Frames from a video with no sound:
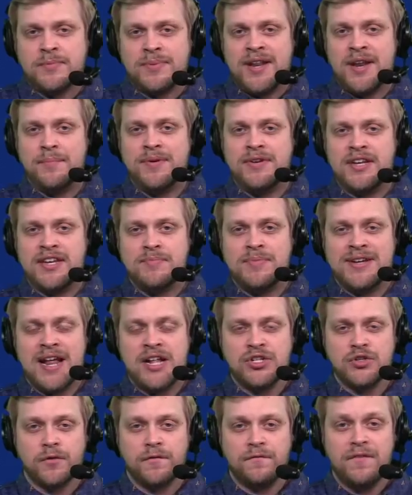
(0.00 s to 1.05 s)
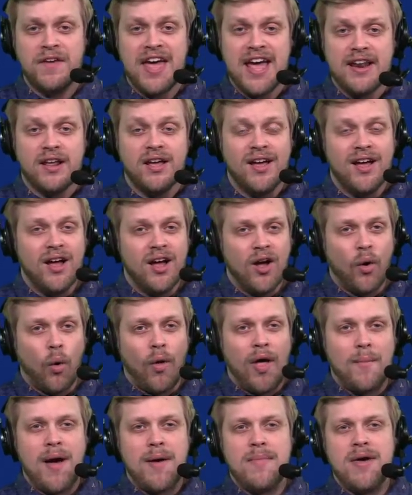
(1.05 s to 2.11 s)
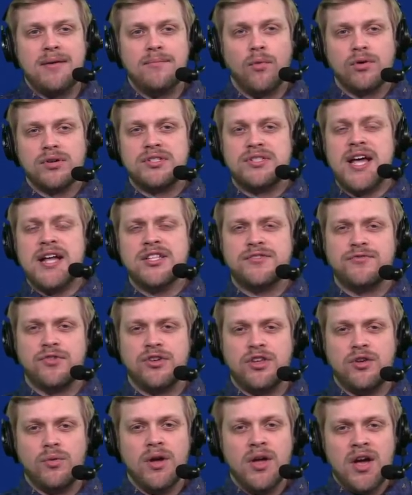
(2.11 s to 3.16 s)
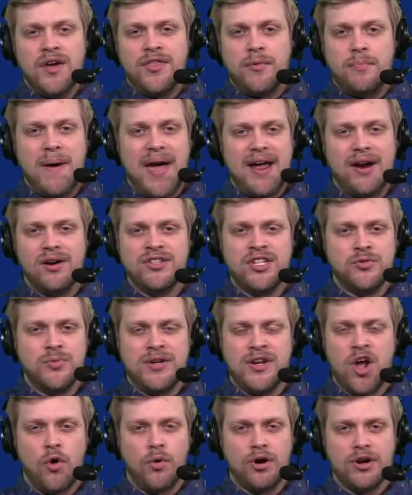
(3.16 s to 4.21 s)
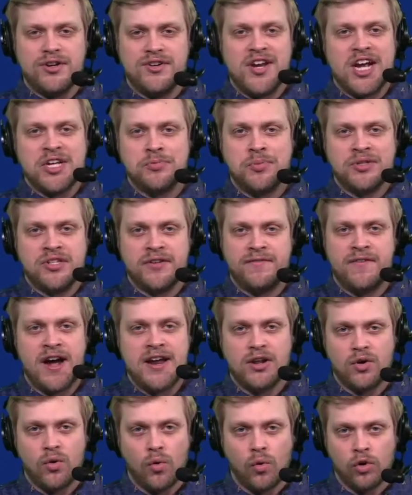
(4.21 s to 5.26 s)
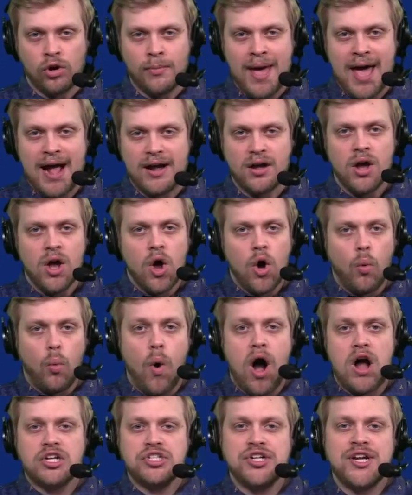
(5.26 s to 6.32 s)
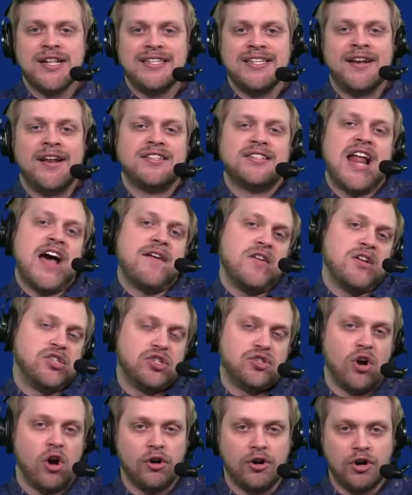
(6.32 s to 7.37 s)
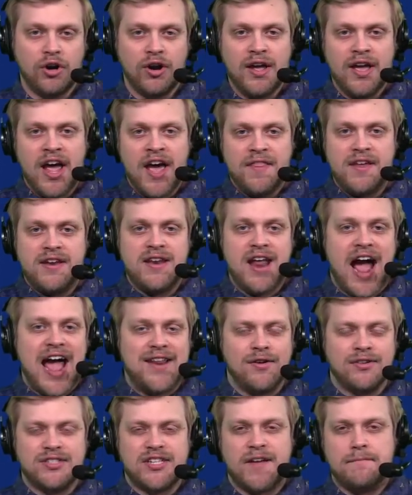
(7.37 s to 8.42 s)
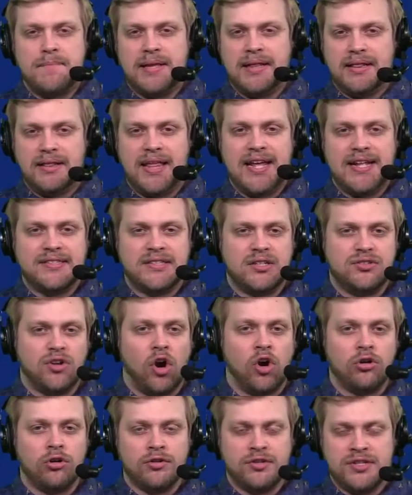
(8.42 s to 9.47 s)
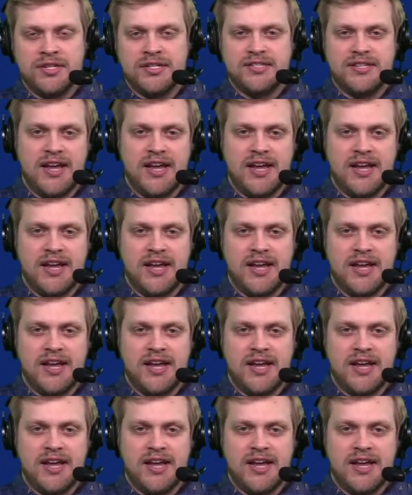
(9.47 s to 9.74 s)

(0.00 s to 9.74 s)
a potential fit, well, that might make more sense for you. The Bears, as we know, are desperate to find a quarterback. Washington doesn't have a starter. The Niners have been linked to Darnold since